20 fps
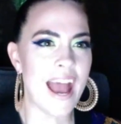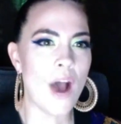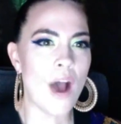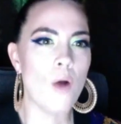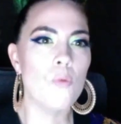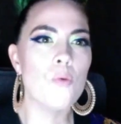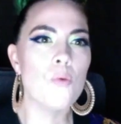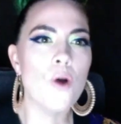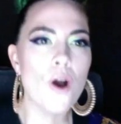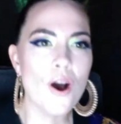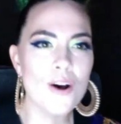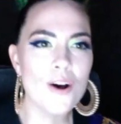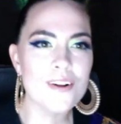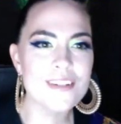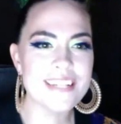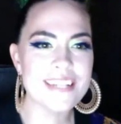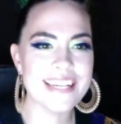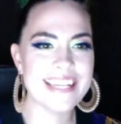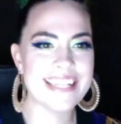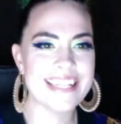
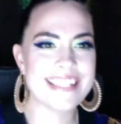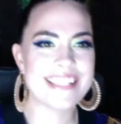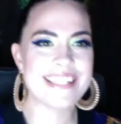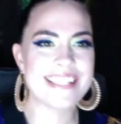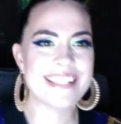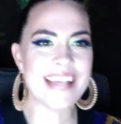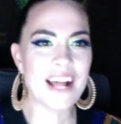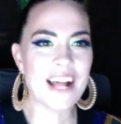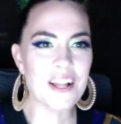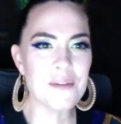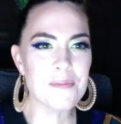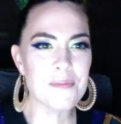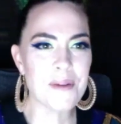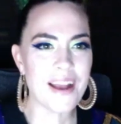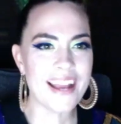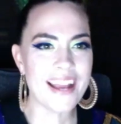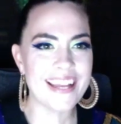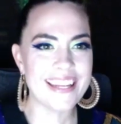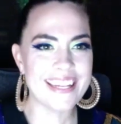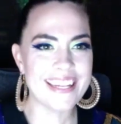world is
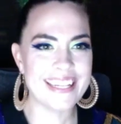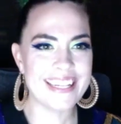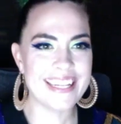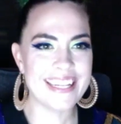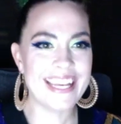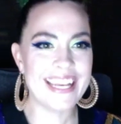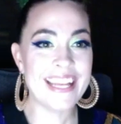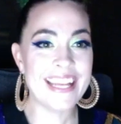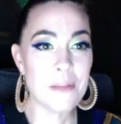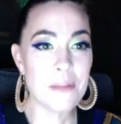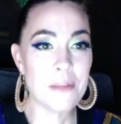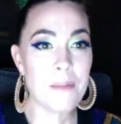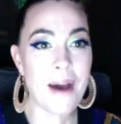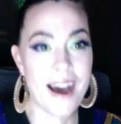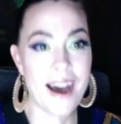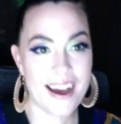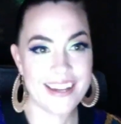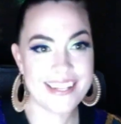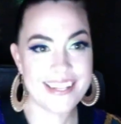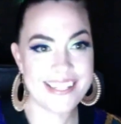celebrated in the
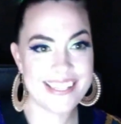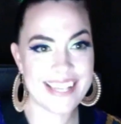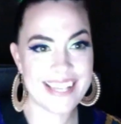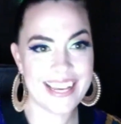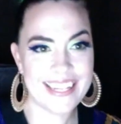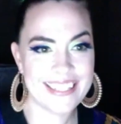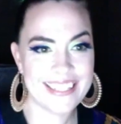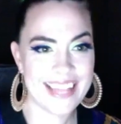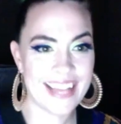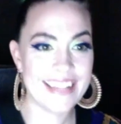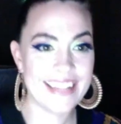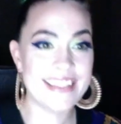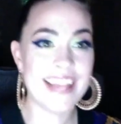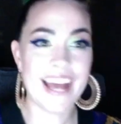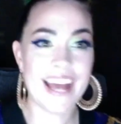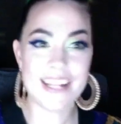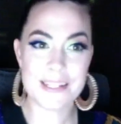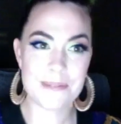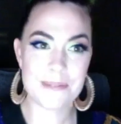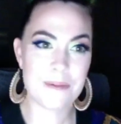party scene. Like
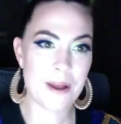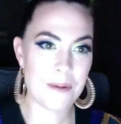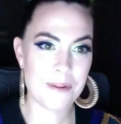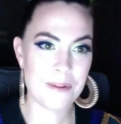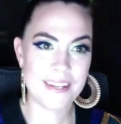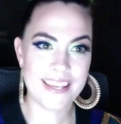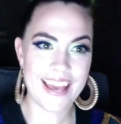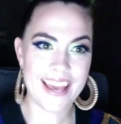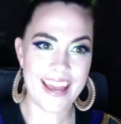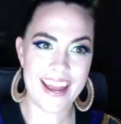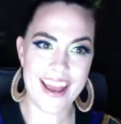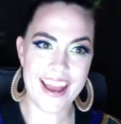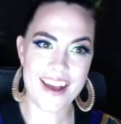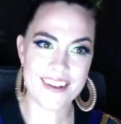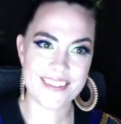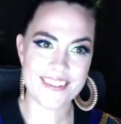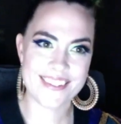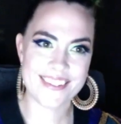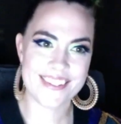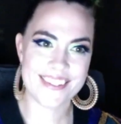that's where we get
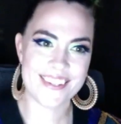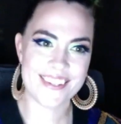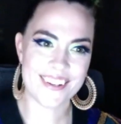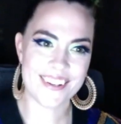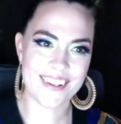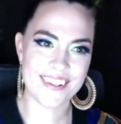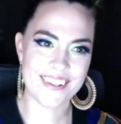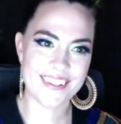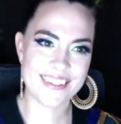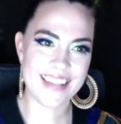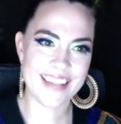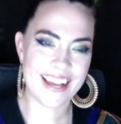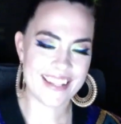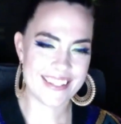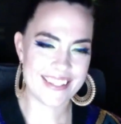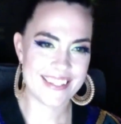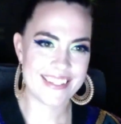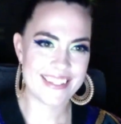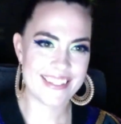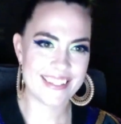ours, you know,
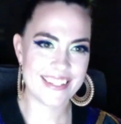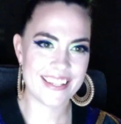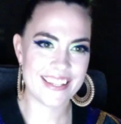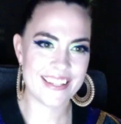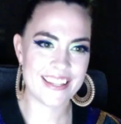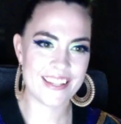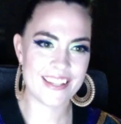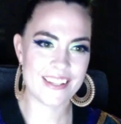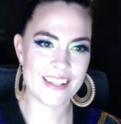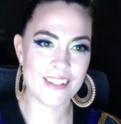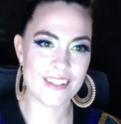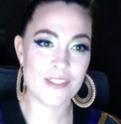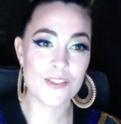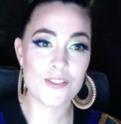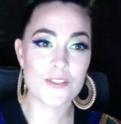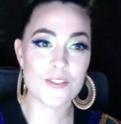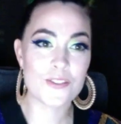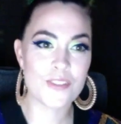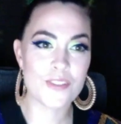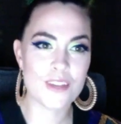
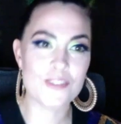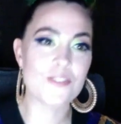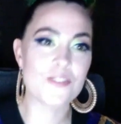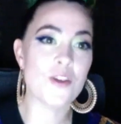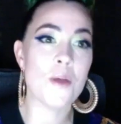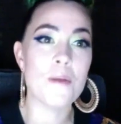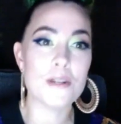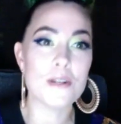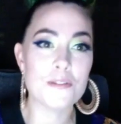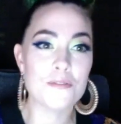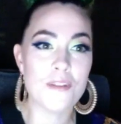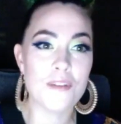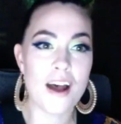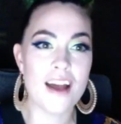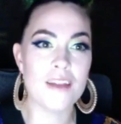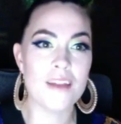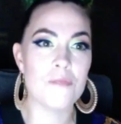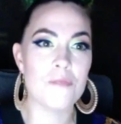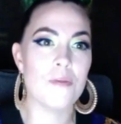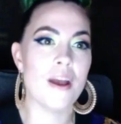there's so much
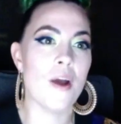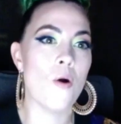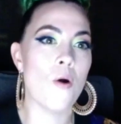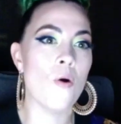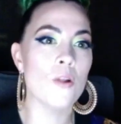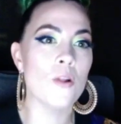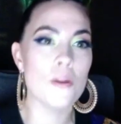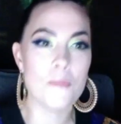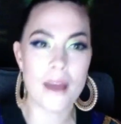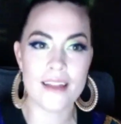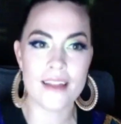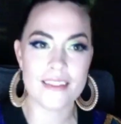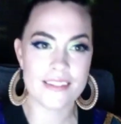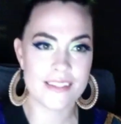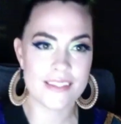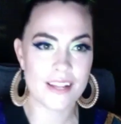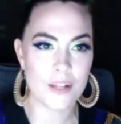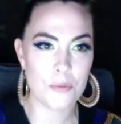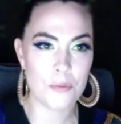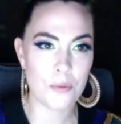fun, and we're all about the
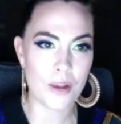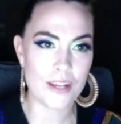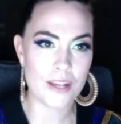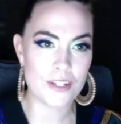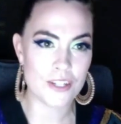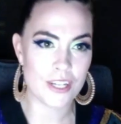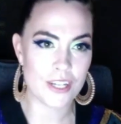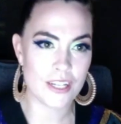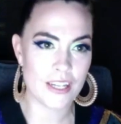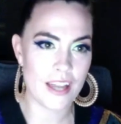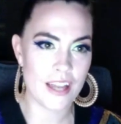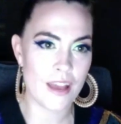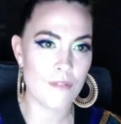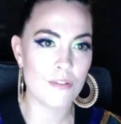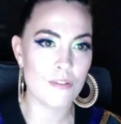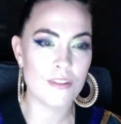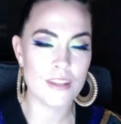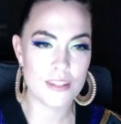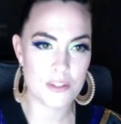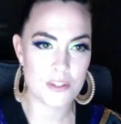celebration.
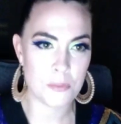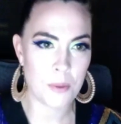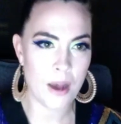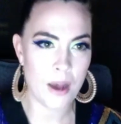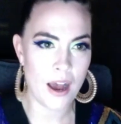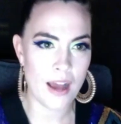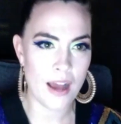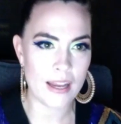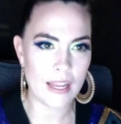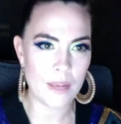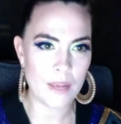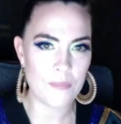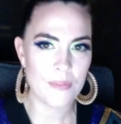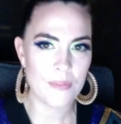Everything's a party.